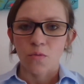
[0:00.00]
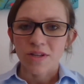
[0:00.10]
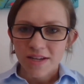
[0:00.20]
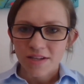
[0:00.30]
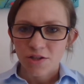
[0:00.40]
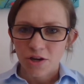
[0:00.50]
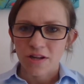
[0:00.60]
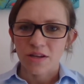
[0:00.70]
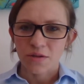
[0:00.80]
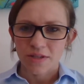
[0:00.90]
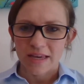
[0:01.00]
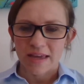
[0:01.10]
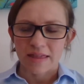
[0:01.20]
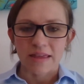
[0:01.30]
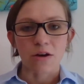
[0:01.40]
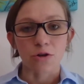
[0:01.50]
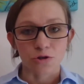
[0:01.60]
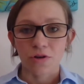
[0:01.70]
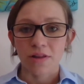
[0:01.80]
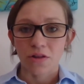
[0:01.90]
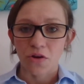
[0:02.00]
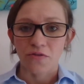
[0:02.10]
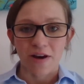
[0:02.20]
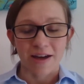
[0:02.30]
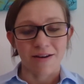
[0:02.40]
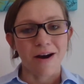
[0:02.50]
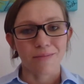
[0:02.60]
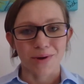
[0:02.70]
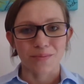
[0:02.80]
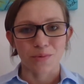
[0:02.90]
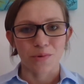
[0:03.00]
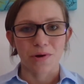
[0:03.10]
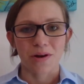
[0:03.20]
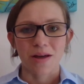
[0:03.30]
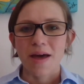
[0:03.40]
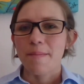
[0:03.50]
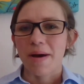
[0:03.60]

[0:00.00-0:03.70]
Once I started using the Ultra Lo-Fi Kanban board,